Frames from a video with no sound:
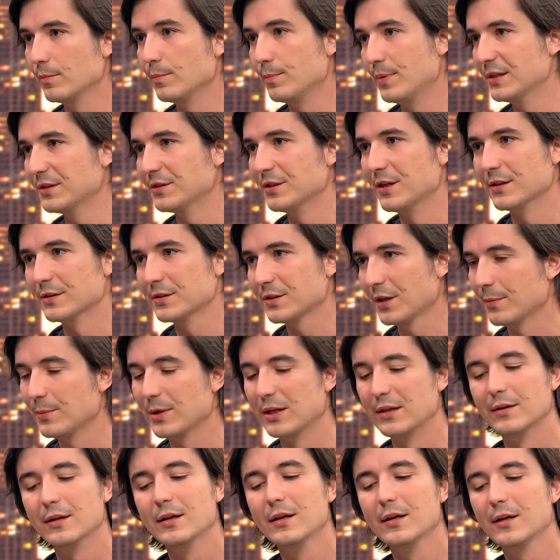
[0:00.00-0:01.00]
business, I
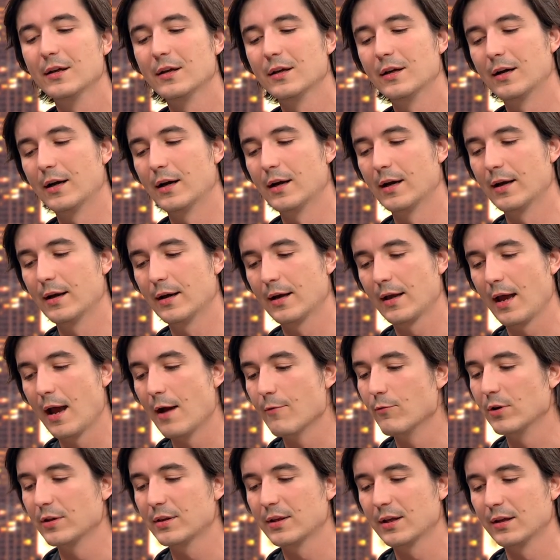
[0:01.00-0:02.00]
mean,
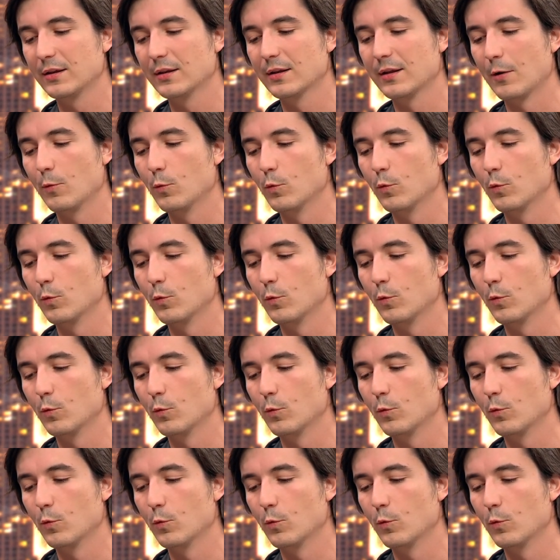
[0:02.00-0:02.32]
everything